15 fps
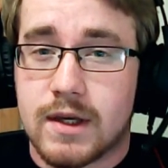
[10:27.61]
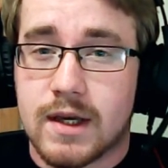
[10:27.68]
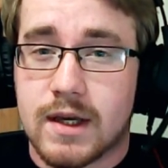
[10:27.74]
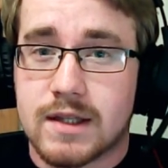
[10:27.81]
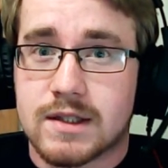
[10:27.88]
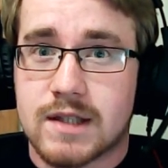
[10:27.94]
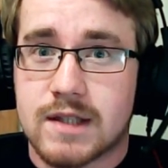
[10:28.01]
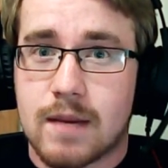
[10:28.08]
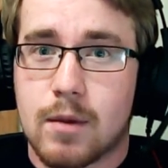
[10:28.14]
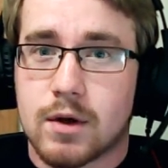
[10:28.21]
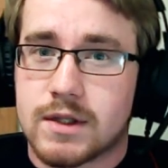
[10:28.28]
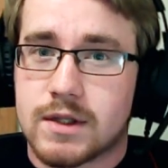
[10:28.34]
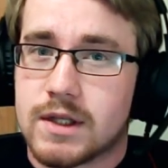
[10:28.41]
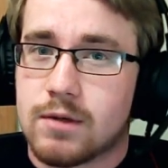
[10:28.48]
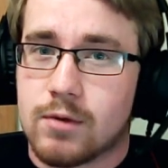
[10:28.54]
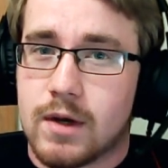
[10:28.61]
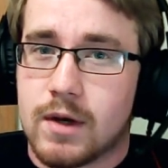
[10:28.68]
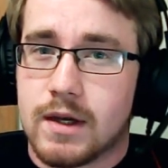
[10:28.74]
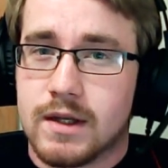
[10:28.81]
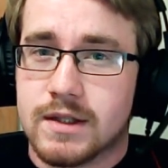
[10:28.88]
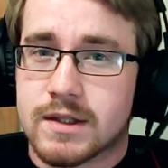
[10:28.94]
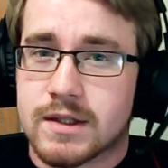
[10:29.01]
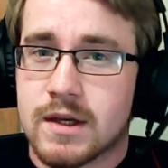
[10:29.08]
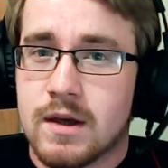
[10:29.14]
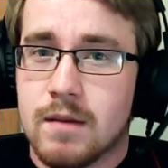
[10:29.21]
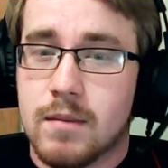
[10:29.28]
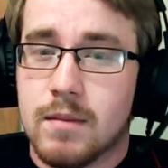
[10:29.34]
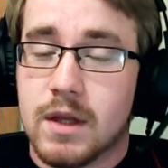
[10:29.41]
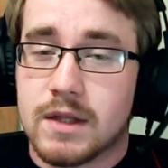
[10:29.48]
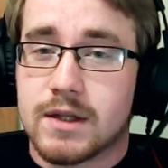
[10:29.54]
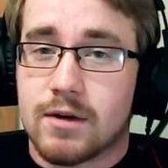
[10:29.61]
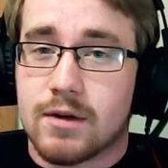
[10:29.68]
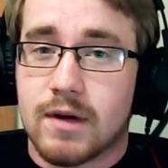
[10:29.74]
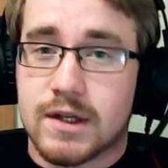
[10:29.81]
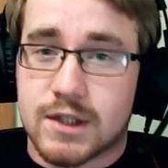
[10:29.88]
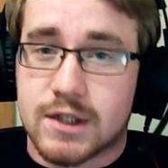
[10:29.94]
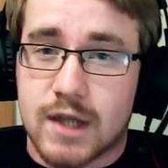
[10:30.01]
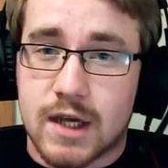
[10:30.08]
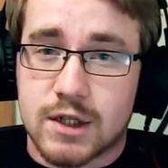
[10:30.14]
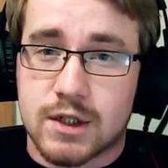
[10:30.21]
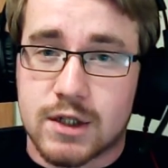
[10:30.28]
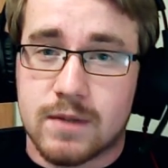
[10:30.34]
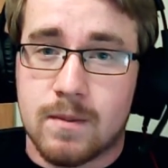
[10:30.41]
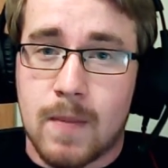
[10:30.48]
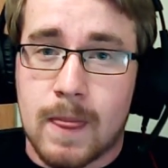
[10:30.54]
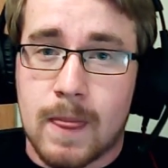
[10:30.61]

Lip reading: He had some artillery in his military education,